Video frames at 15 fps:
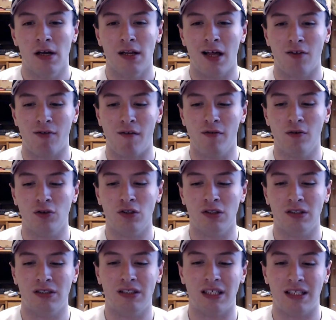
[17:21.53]
Now the
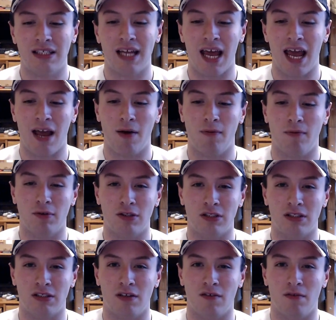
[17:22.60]
Revolution today, which
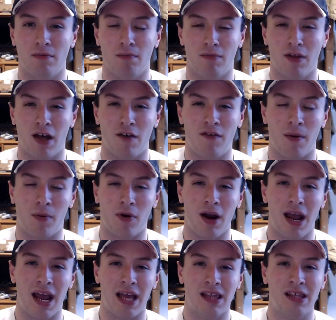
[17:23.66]
is February
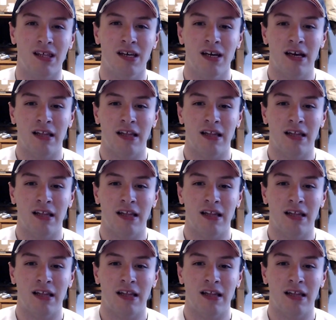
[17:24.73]
8th,